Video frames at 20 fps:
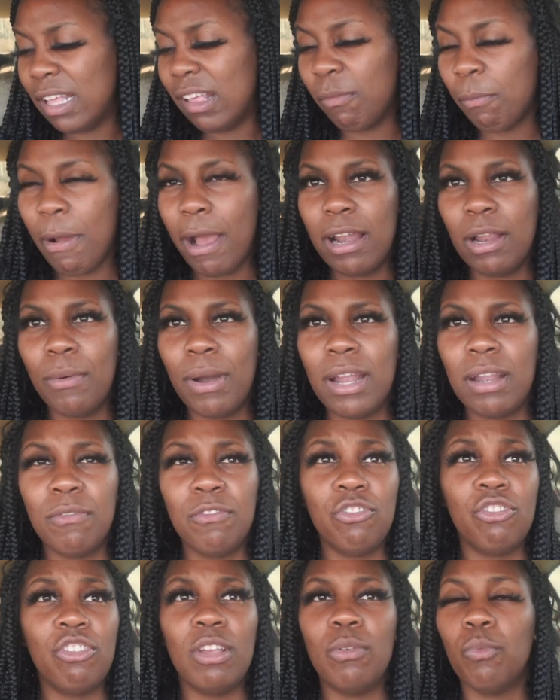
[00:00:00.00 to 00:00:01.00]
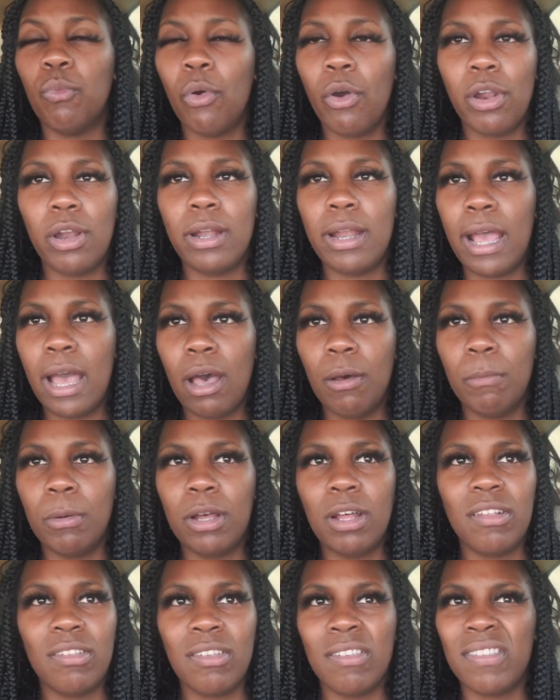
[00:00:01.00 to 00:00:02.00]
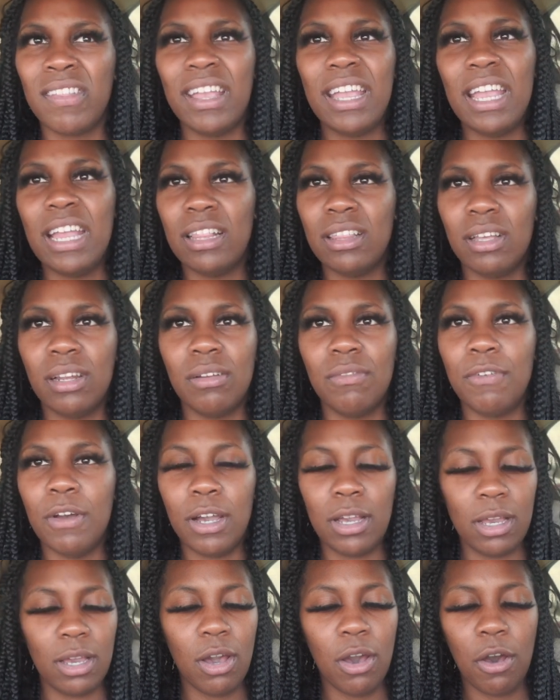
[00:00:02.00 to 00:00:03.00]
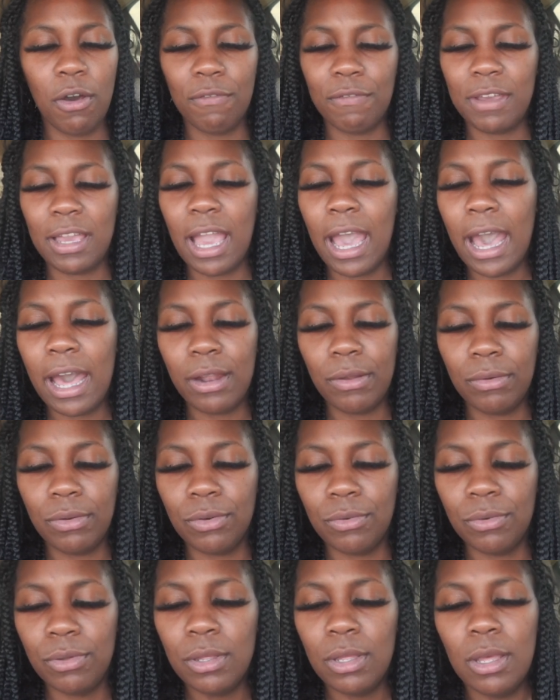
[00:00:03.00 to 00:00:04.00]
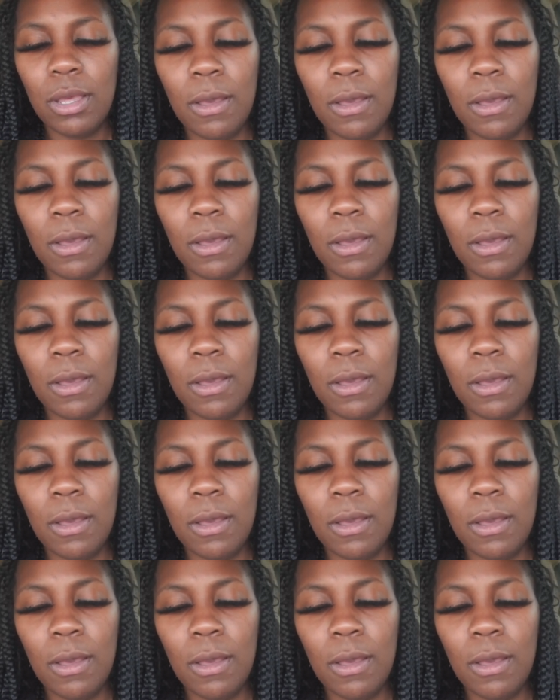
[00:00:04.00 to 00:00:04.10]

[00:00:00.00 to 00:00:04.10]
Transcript: That's probably why the shit watered down because it's the end of the fucking coffee. I don't know.